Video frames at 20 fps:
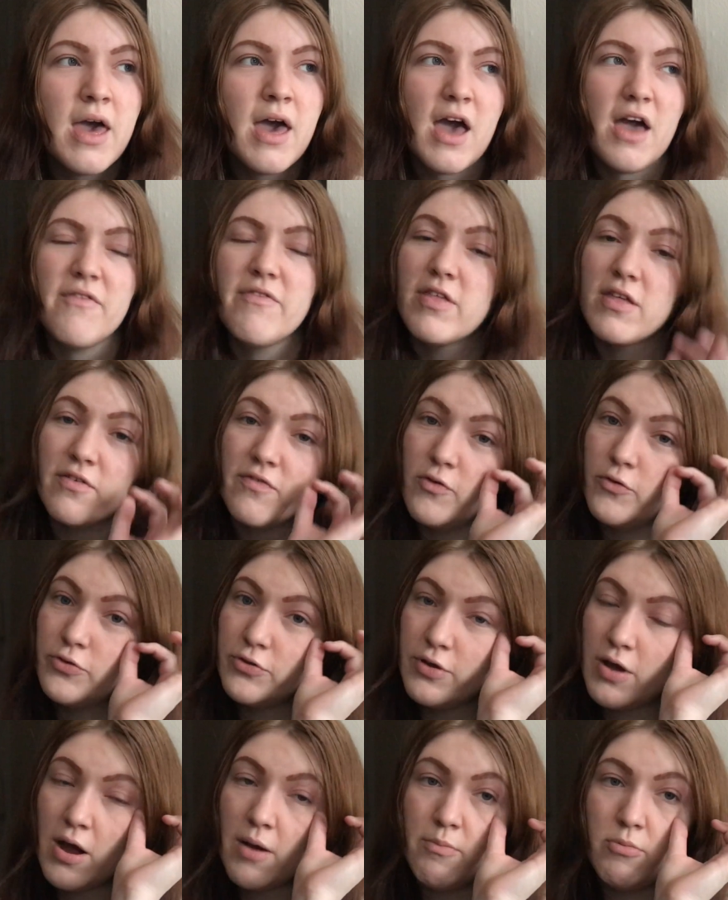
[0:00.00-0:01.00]
I feel like phones
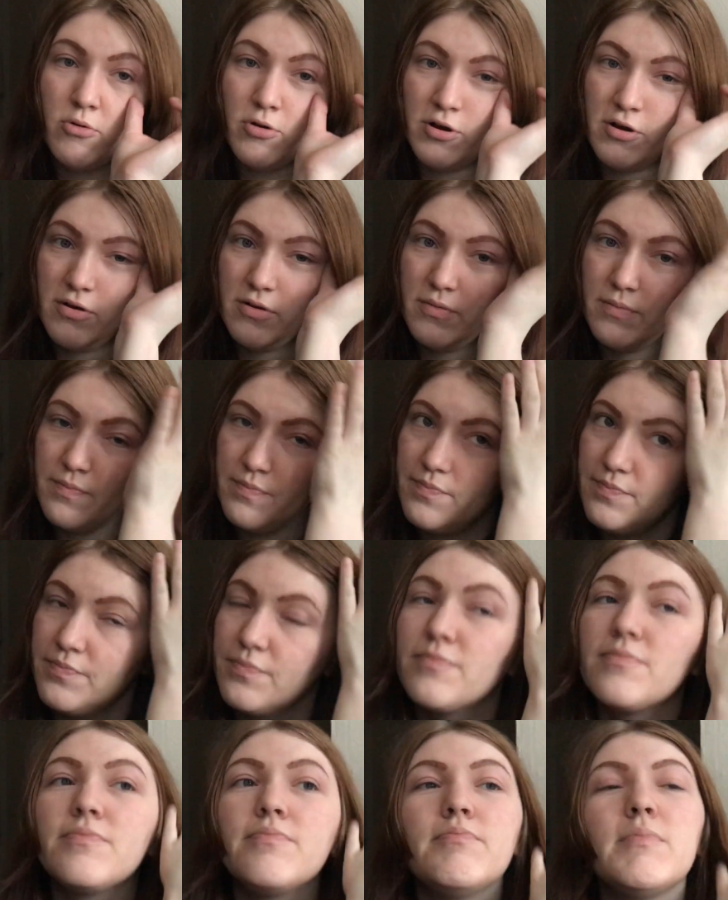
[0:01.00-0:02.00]
are important.
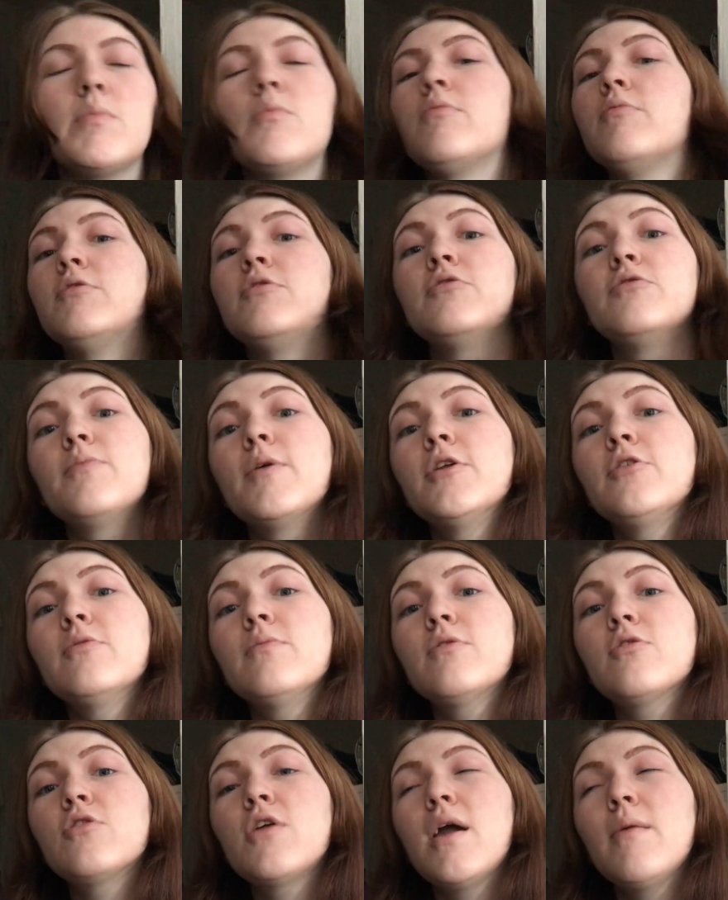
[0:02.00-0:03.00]
Maybe we do spend too
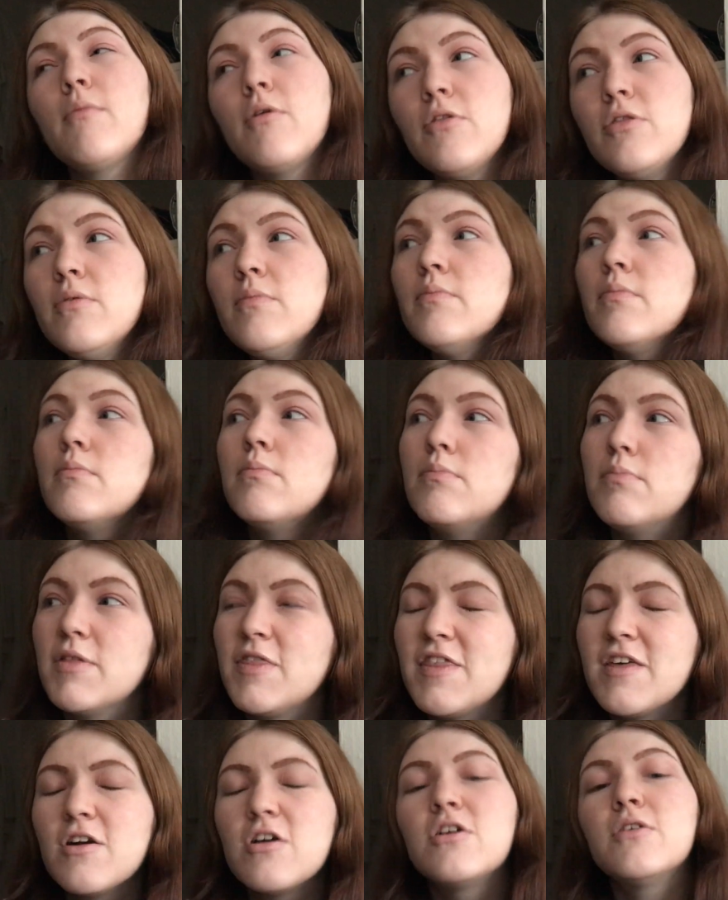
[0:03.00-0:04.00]
much time on them, but
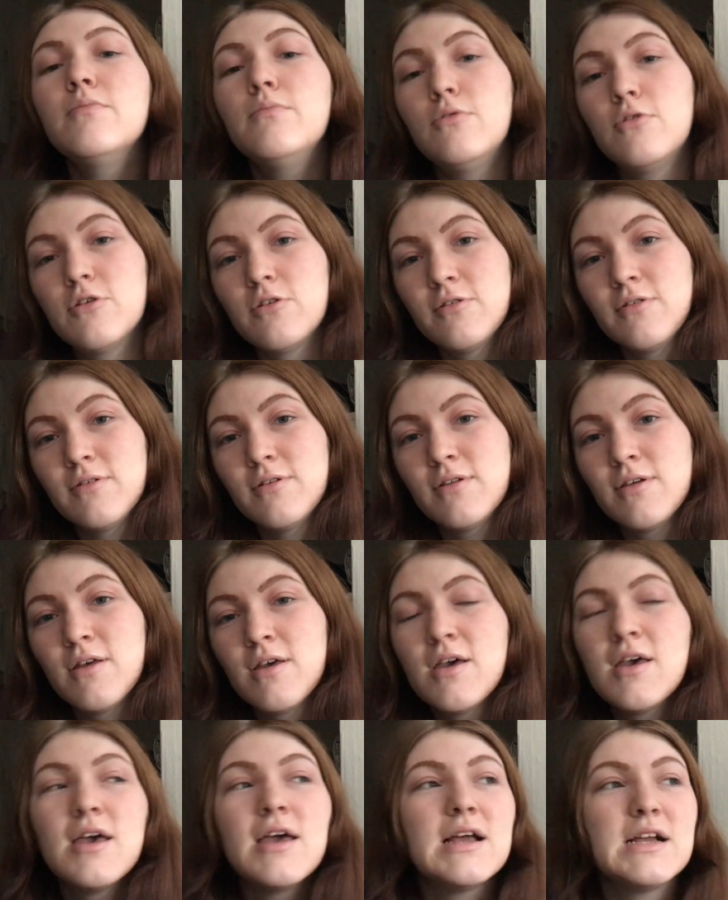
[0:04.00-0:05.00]
they are important.
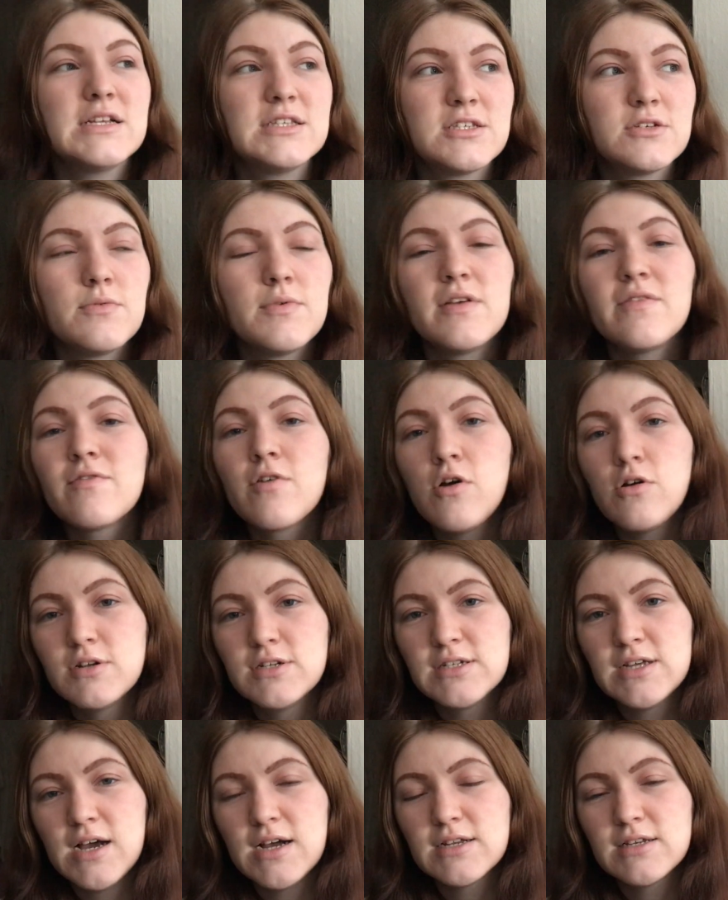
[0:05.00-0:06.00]
It's a way of
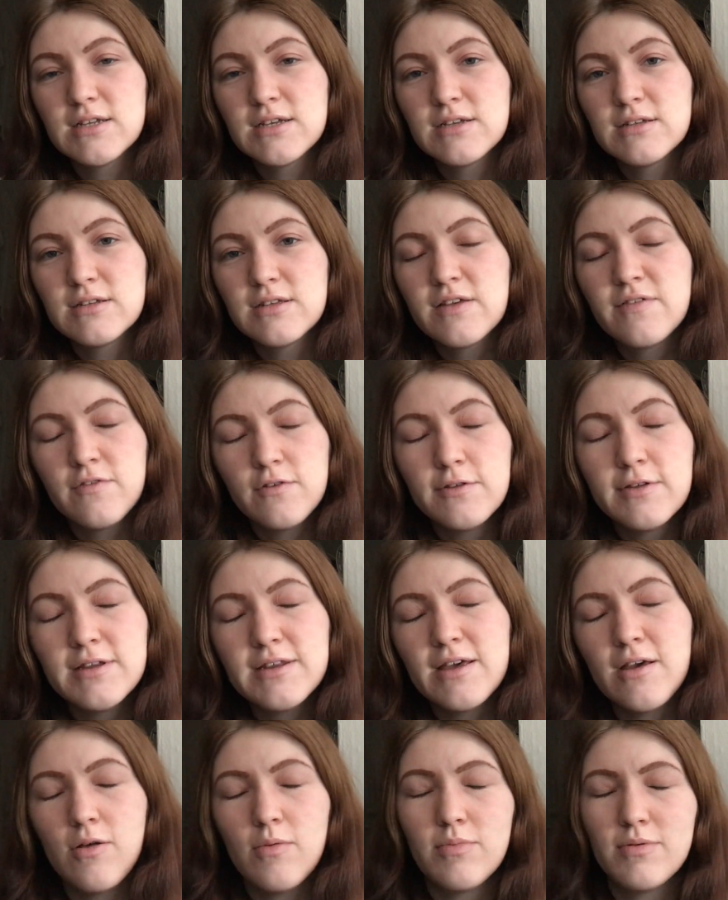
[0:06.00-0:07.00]
contacting if you need
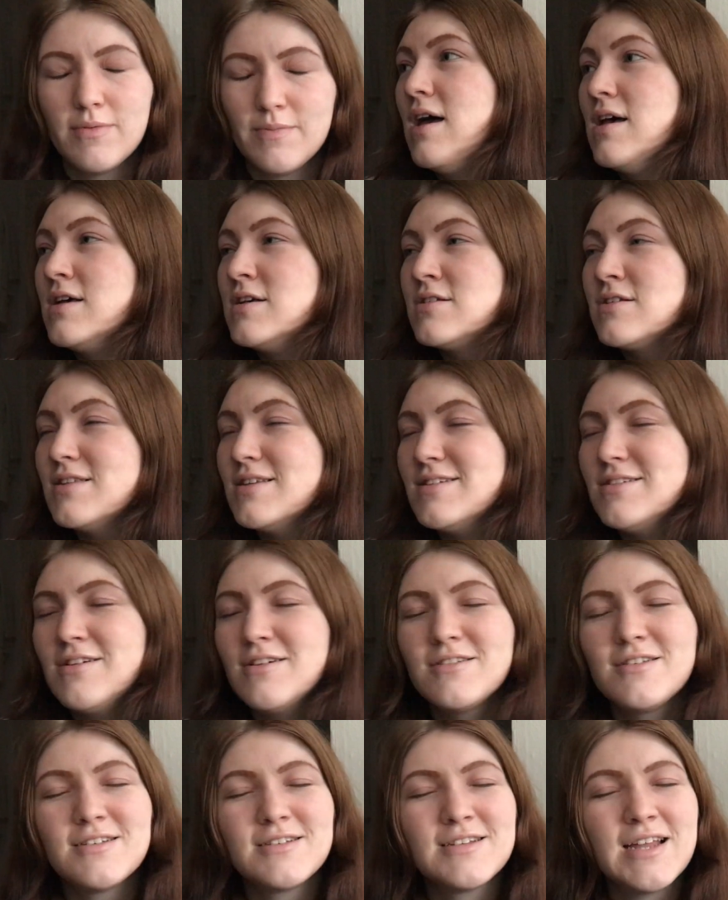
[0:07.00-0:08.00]
help. So this
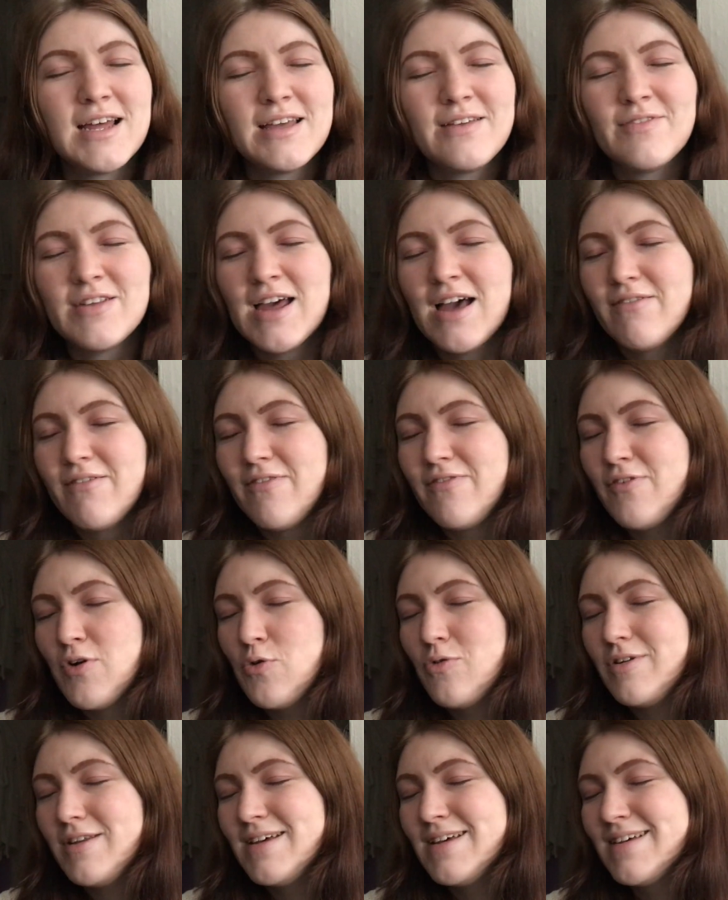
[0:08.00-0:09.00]
girl doesn't even have a phone.